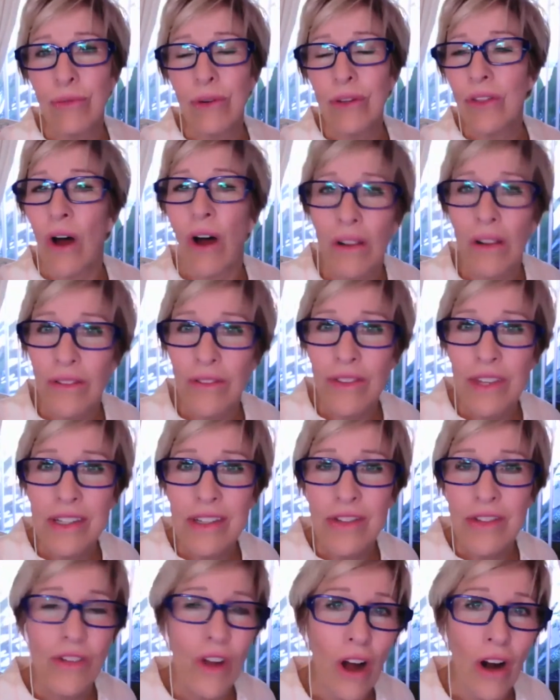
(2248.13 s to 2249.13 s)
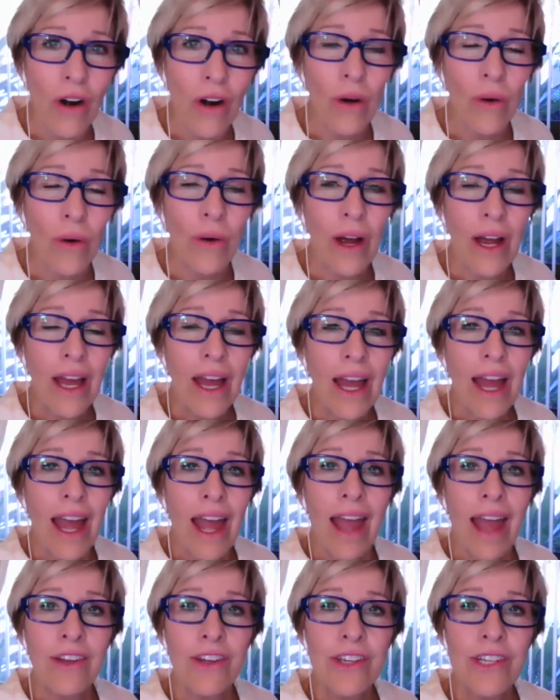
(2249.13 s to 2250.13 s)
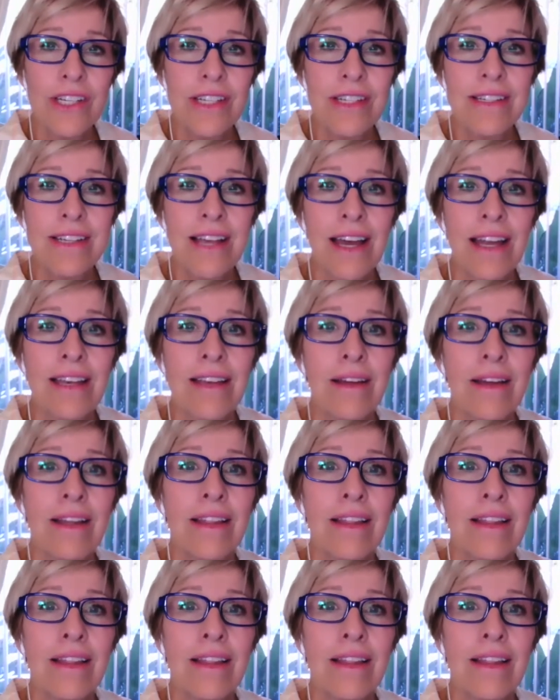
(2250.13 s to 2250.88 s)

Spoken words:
with all of this sorrow? And she said,